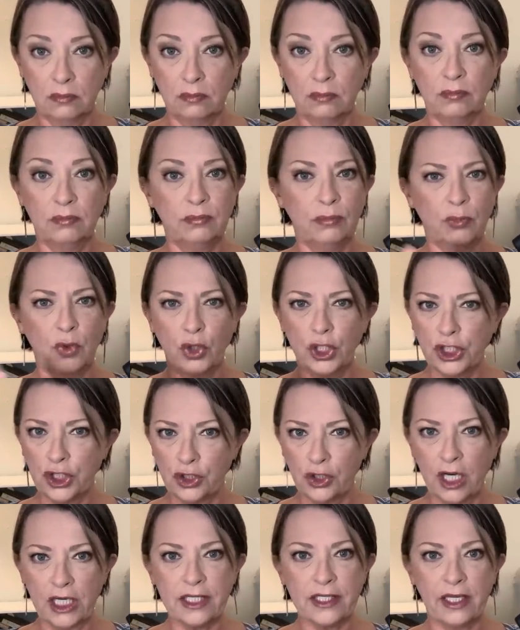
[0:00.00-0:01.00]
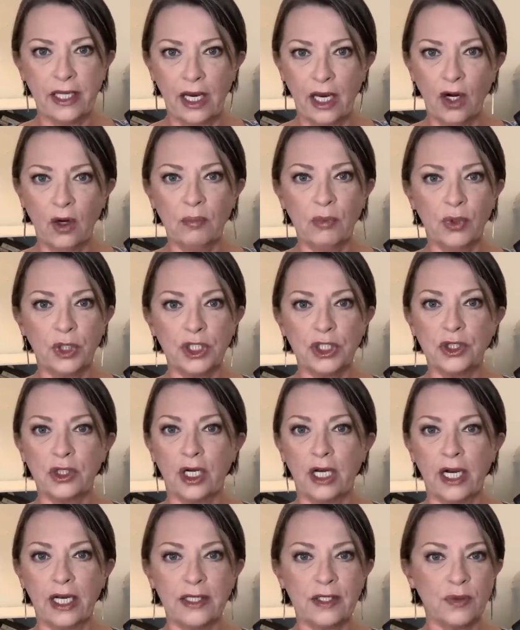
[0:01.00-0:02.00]
moisturized, the air
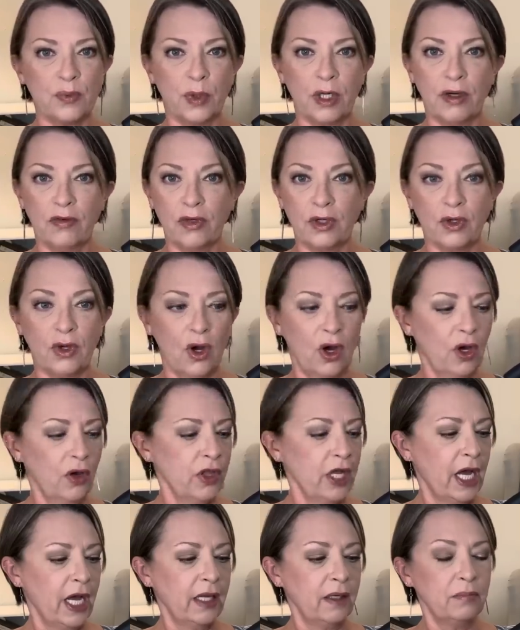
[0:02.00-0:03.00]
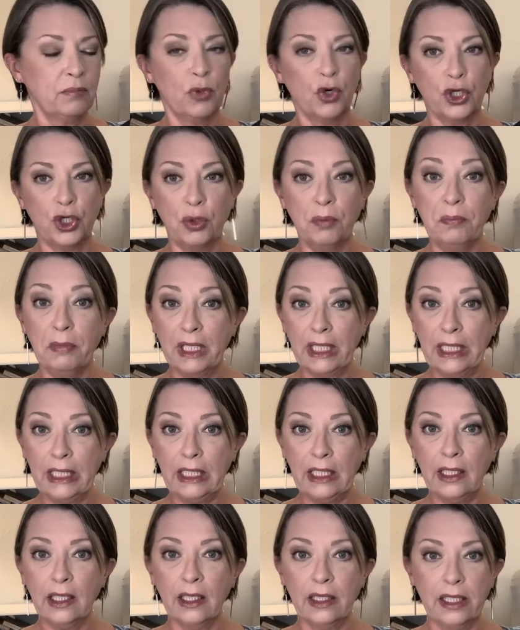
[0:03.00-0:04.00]
moisturized, whatever you call that, more
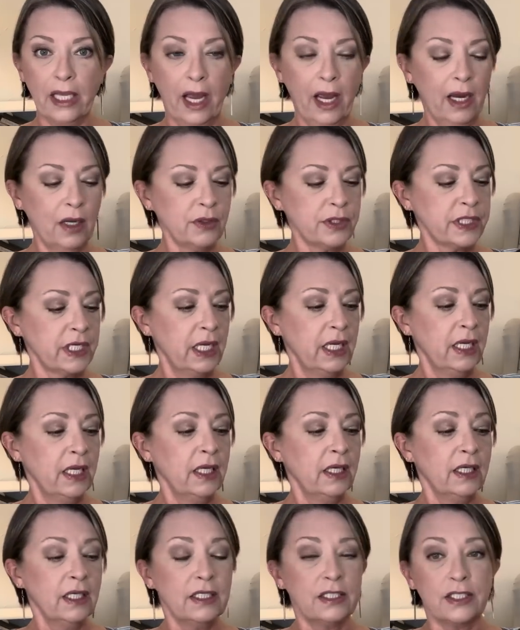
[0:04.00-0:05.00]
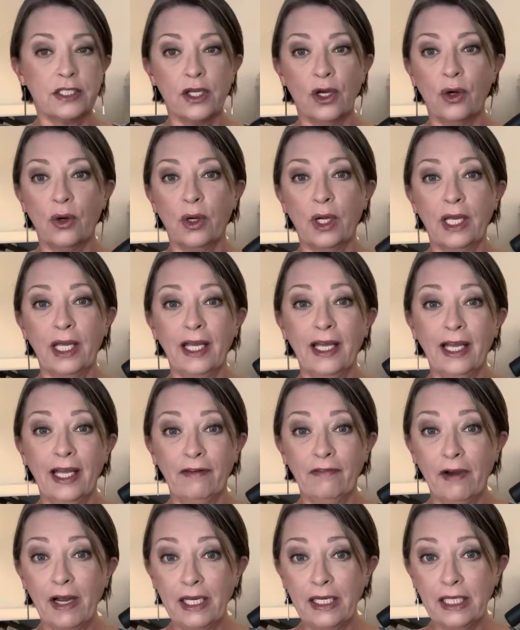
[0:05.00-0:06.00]
humidity in the house. So
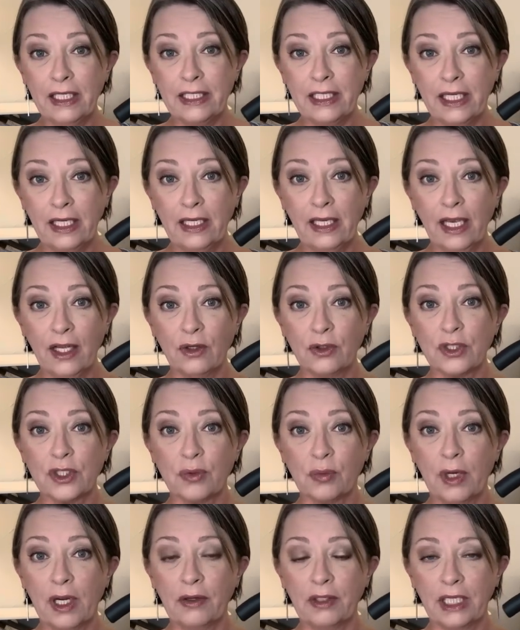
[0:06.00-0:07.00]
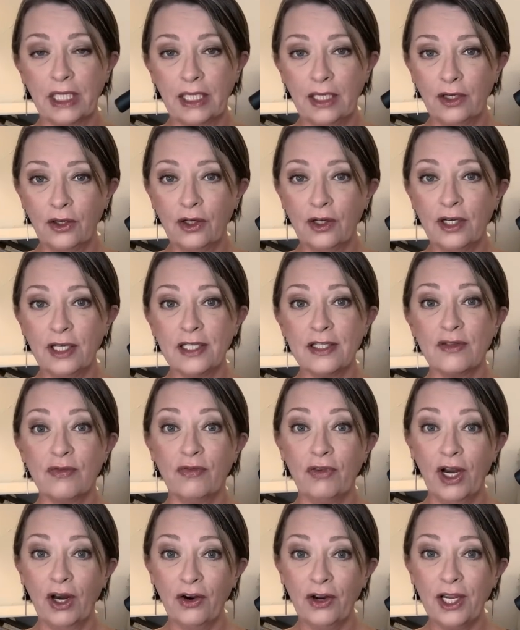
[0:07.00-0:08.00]
finding tea kettles around here is
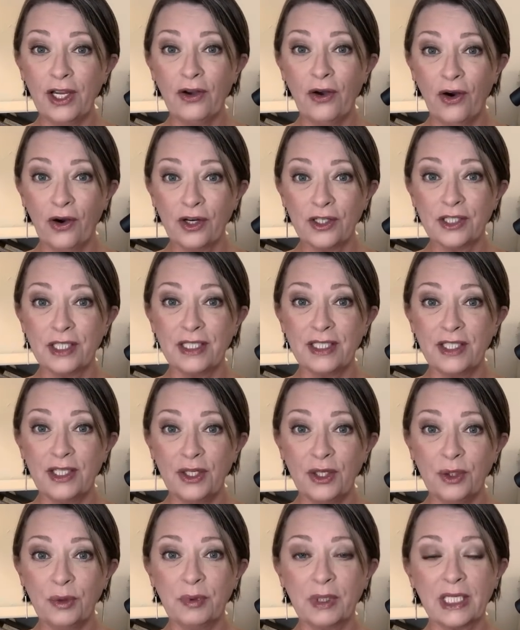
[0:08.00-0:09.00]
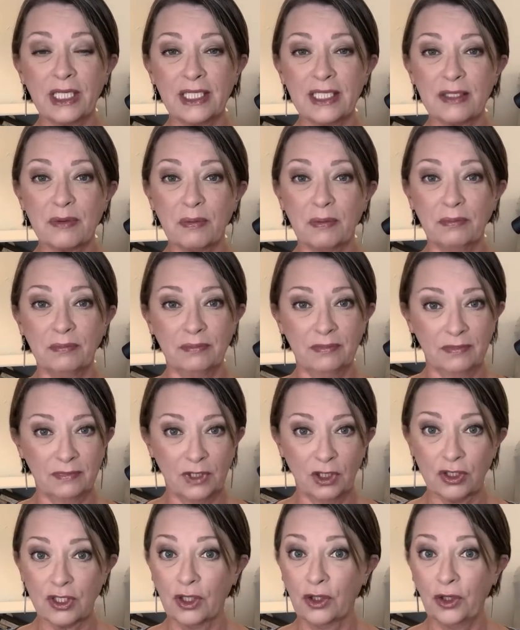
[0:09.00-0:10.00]
very hard to do because
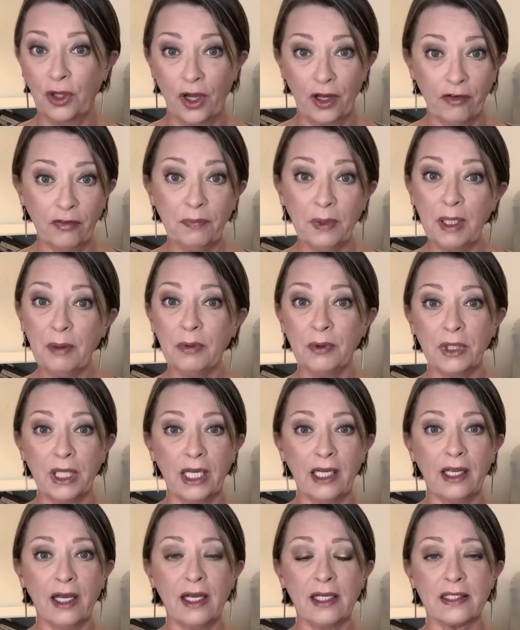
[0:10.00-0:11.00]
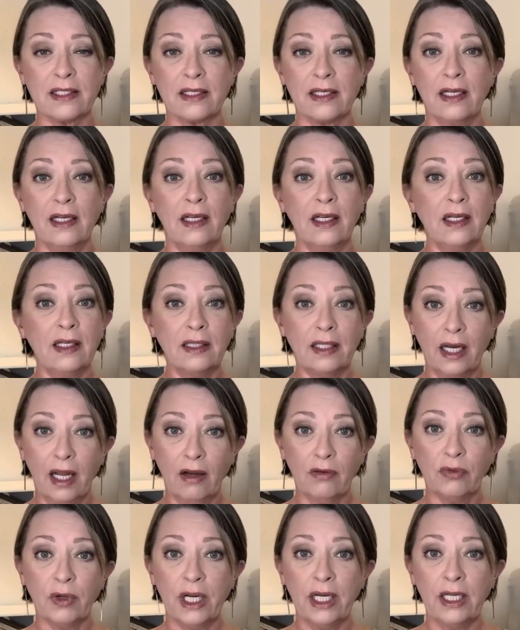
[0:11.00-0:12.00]
there's a lot of people like us that
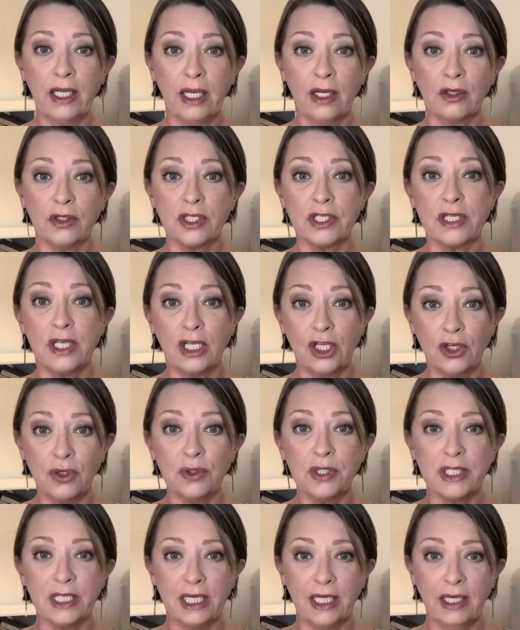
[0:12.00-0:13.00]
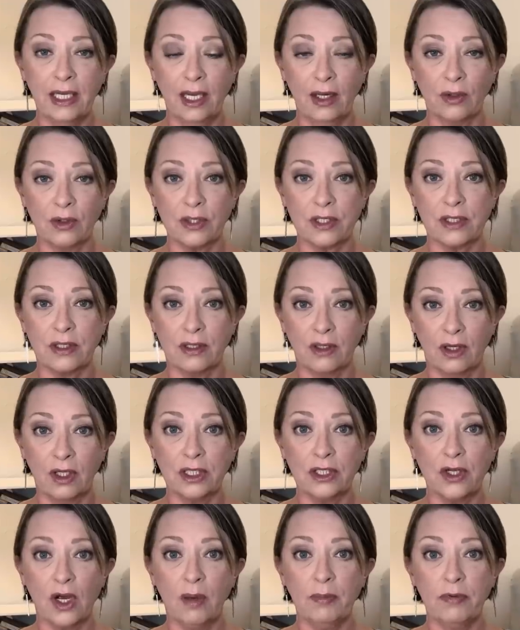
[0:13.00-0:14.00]
have radiators that use tea kettles
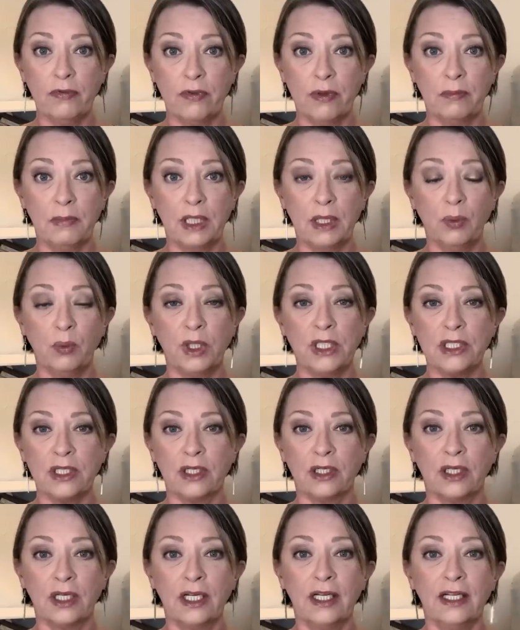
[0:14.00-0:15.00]
on top of them in the winter.